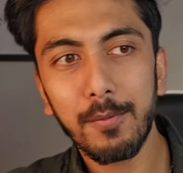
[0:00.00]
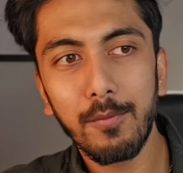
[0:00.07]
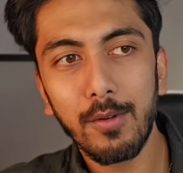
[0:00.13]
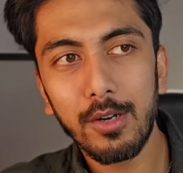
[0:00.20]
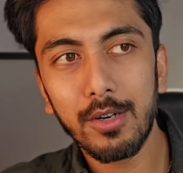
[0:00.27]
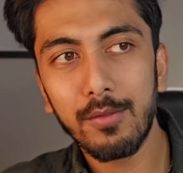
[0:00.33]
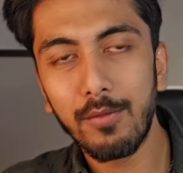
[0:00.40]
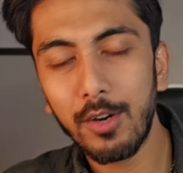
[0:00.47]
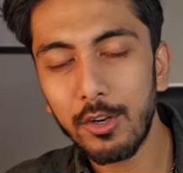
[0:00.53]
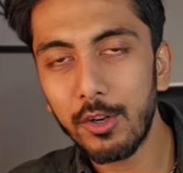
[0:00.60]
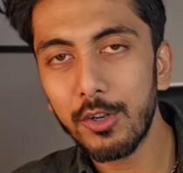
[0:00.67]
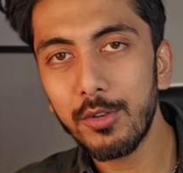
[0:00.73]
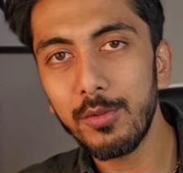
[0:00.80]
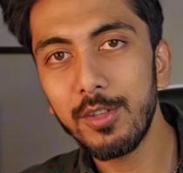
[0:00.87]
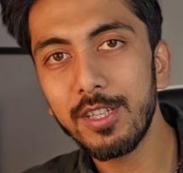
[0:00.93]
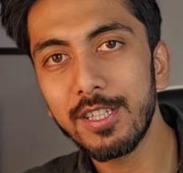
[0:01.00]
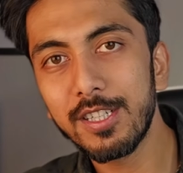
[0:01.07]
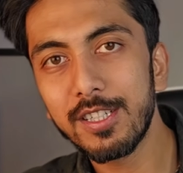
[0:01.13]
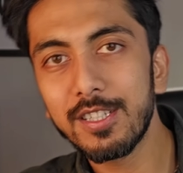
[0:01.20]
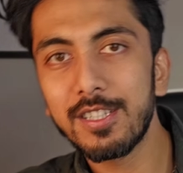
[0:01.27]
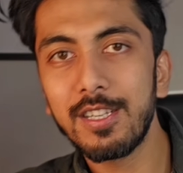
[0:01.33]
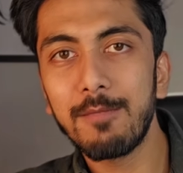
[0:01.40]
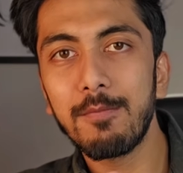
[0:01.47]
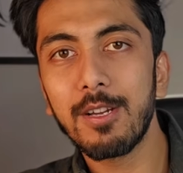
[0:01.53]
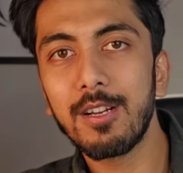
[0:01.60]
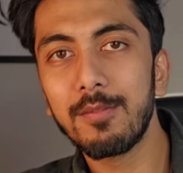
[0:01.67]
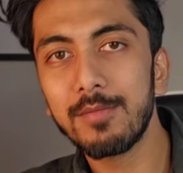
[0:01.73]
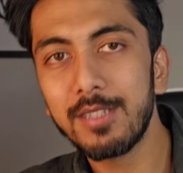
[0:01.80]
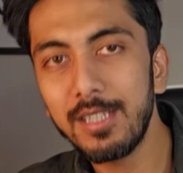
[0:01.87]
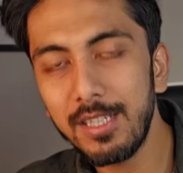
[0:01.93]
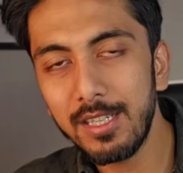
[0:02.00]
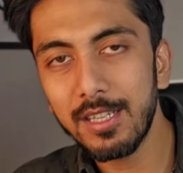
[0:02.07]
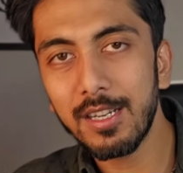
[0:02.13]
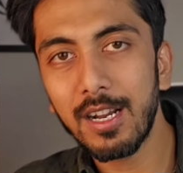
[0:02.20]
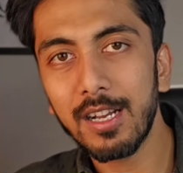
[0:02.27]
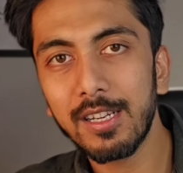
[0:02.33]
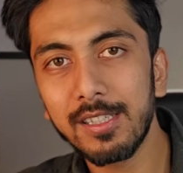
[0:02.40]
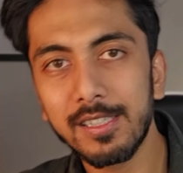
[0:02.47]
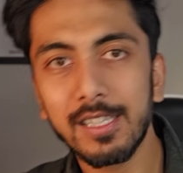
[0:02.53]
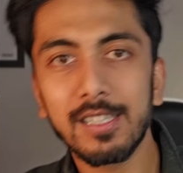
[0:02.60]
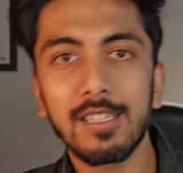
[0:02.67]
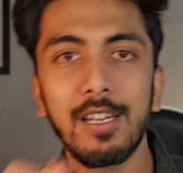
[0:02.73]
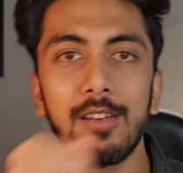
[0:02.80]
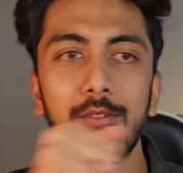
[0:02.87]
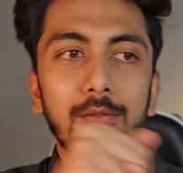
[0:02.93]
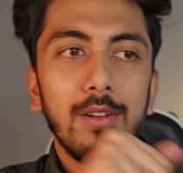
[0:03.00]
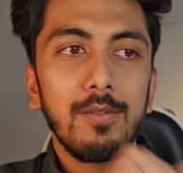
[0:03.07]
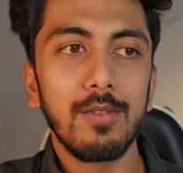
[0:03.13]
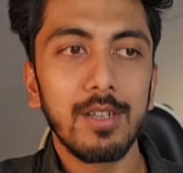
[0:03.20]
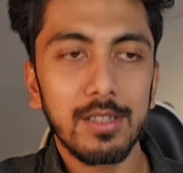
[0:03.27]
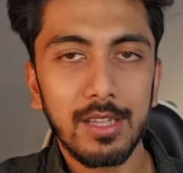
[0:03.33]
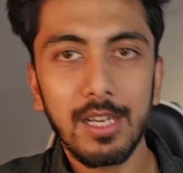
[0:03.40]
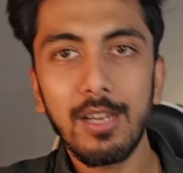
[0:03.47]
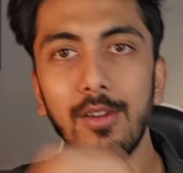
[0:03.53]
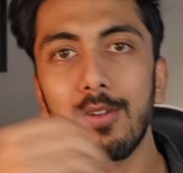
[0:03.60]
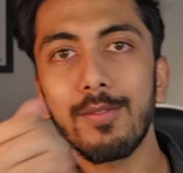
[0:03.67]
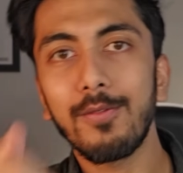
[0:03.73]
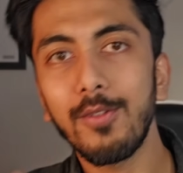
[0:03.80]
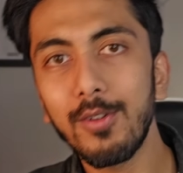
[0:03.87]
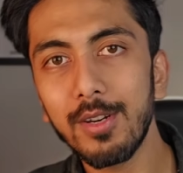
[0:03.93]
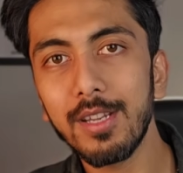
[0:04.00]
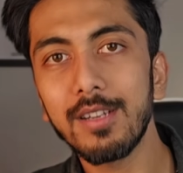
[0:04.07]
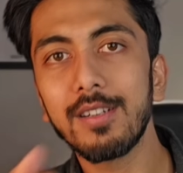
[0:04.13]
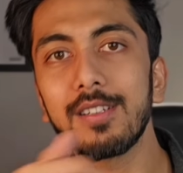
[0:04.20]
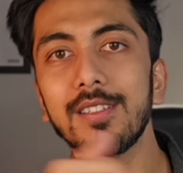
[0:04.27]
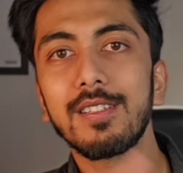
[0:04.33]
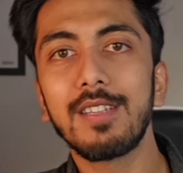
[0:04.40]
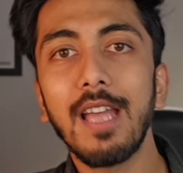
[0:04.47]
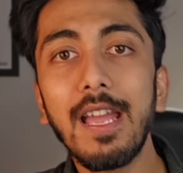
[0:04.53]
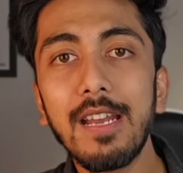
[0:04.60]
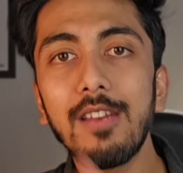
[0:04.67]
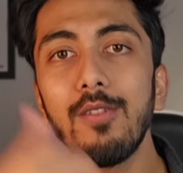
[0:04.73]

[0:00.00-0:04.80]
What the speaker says: work 1 or 2 years, then become senior architect, then you will work 3 or 4 years, then